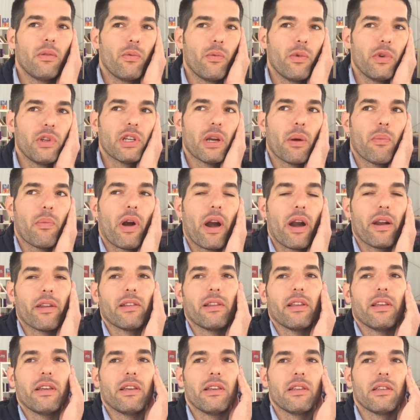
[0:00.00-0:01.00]
which
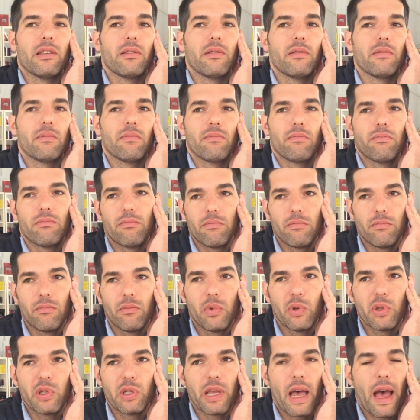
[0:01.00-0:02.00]
apparently is
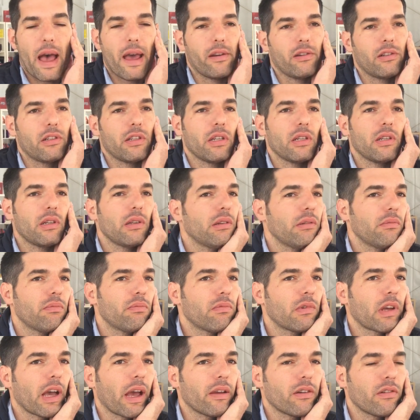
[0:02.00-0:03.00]
besides any
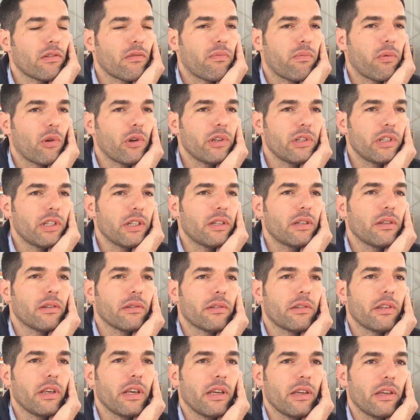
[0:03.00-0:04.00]
kind of
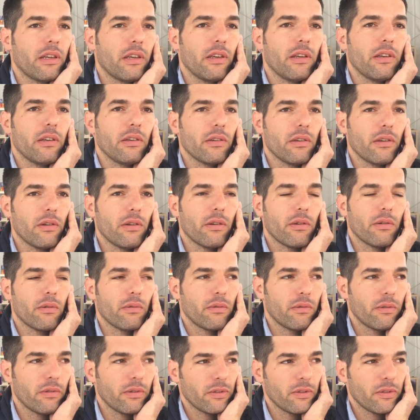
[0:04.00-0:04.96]
political thinking, you know.